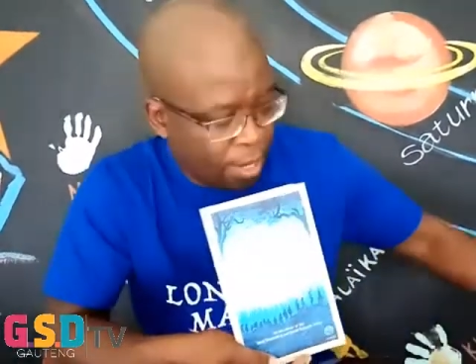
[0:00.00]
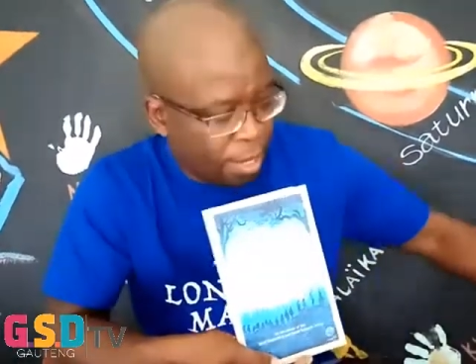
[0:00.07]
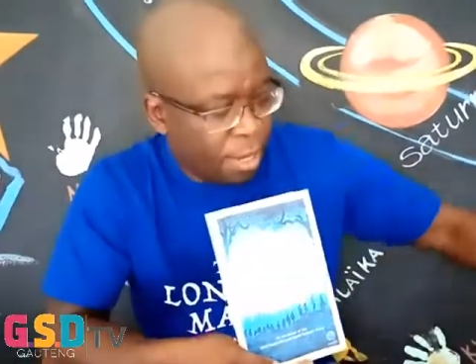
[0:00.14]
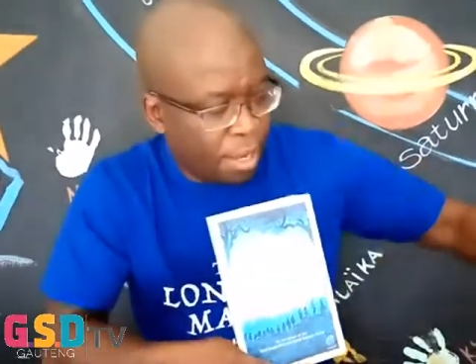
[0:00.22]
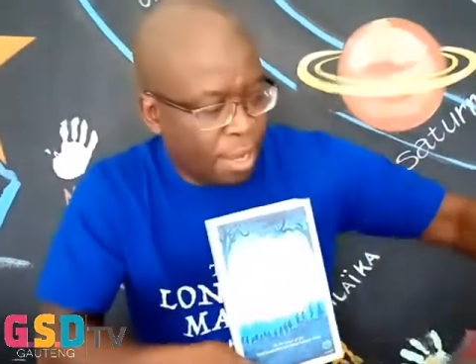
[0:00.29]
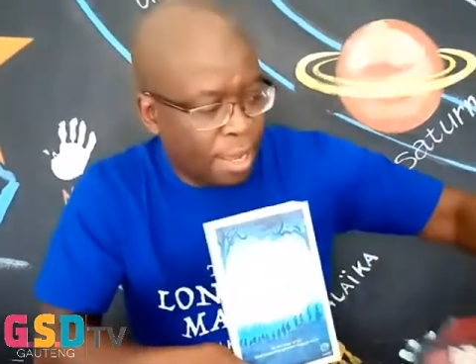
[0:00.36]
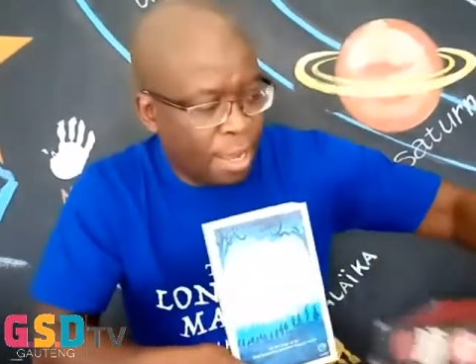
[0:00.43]

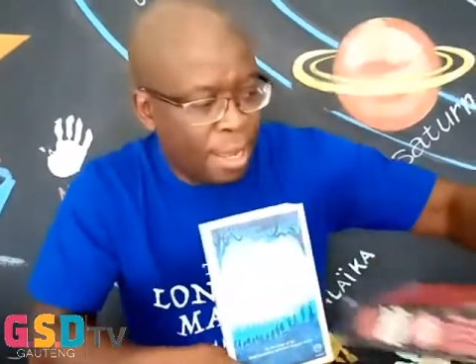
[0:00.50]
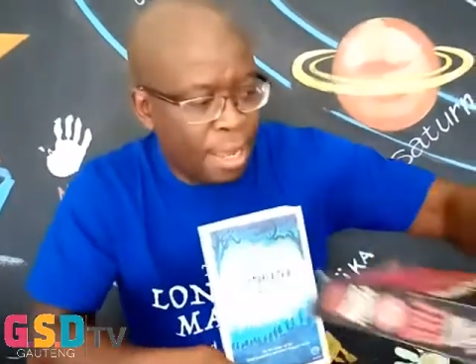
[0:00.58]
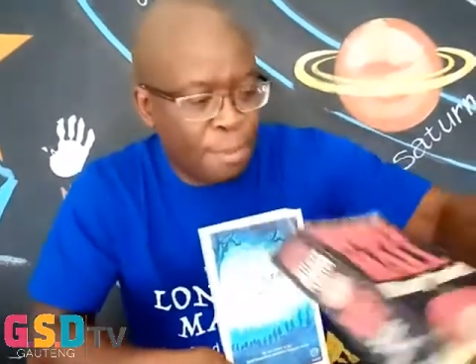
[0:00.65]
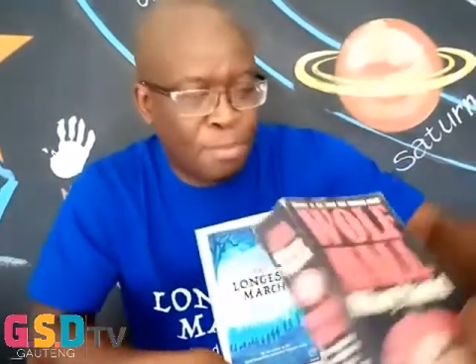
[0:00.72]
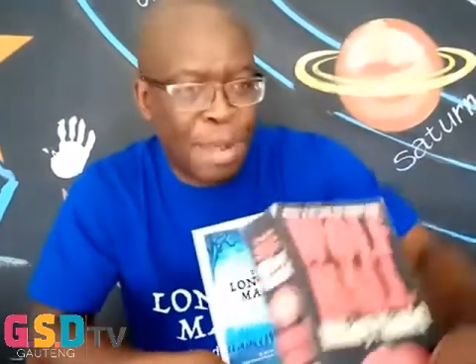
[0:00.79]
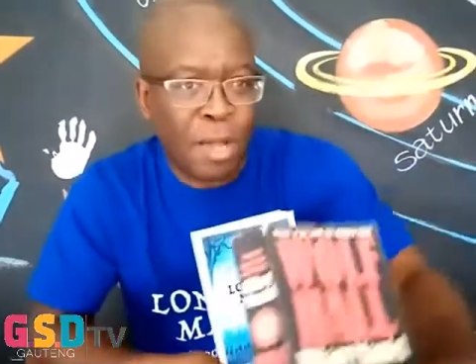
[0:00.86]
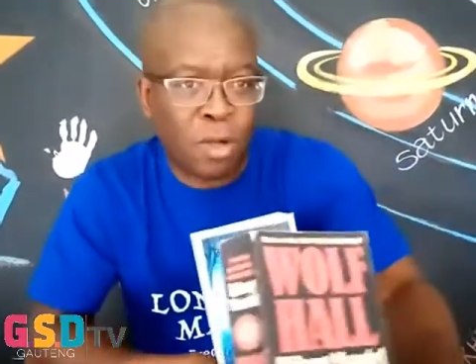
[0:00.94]

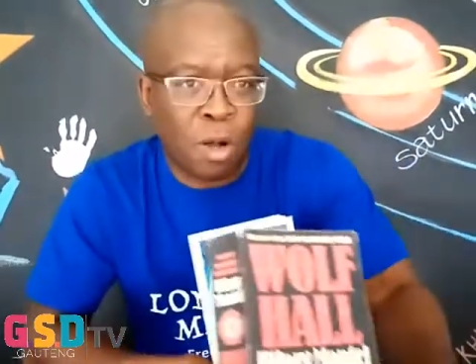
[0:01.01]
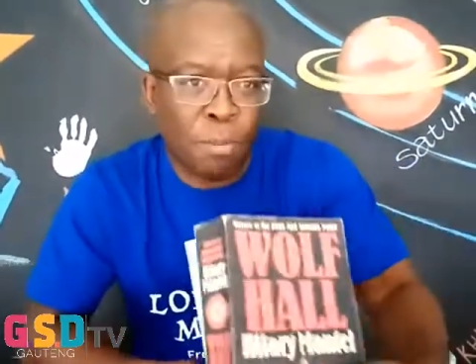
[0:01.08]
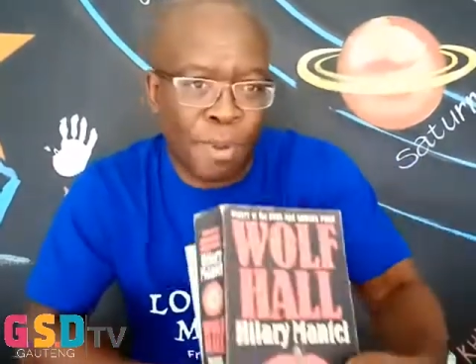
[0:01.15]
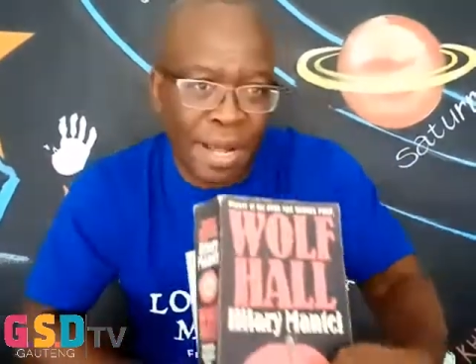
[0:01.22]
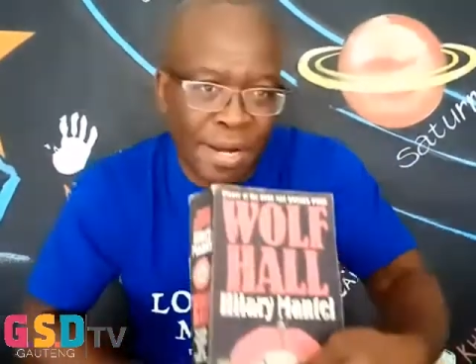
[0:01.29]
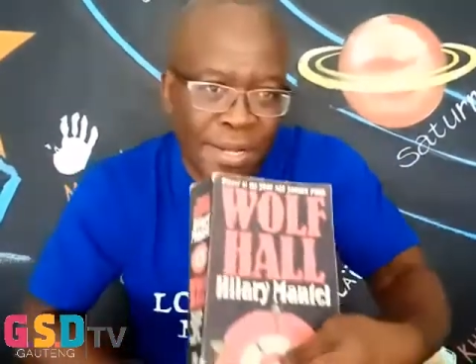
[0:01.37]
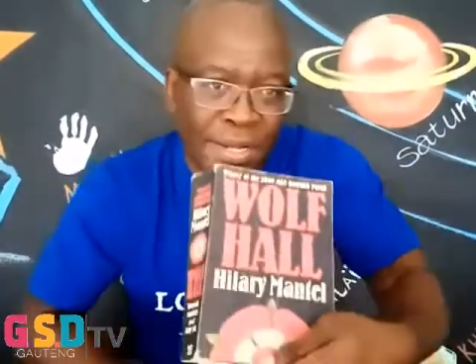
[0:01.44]
By
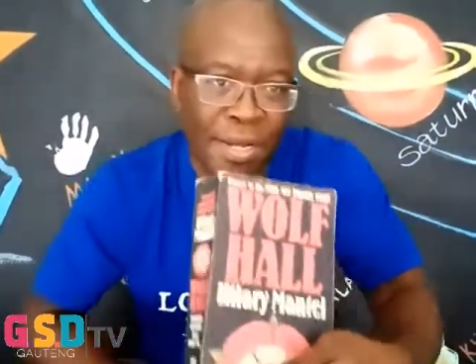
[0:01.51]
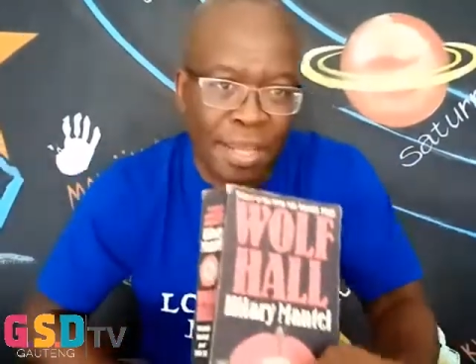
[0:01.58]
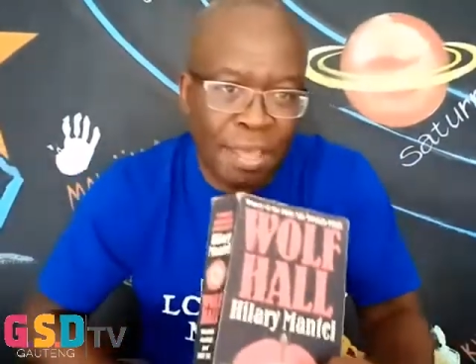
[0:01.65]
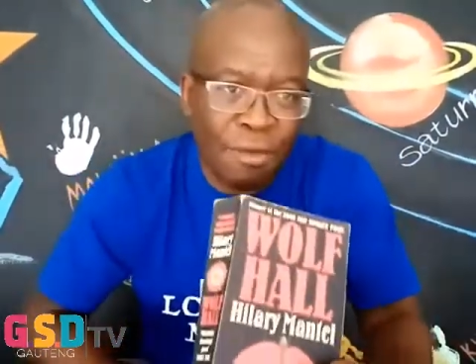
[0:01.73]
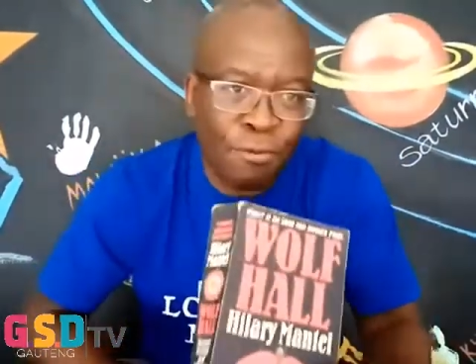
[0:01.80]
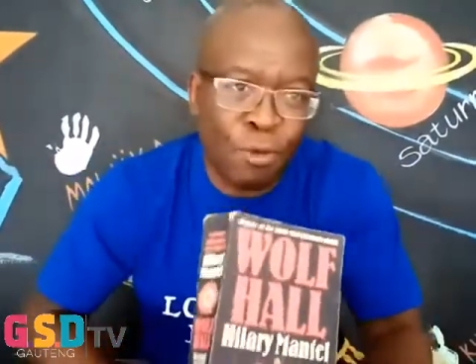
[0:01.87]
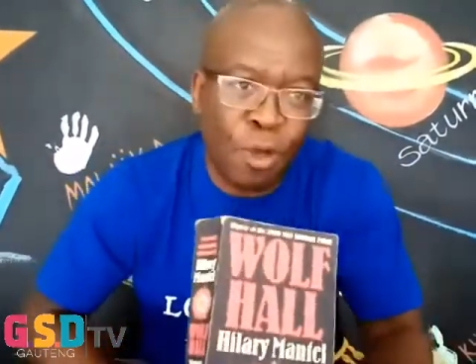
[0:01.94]
comparison,
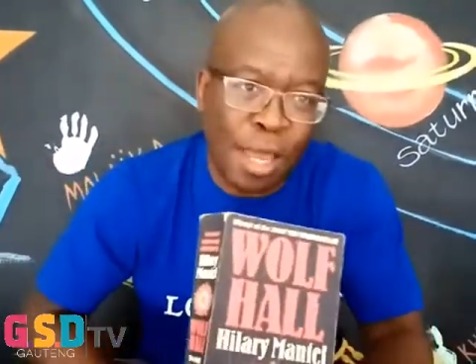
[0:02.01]
if you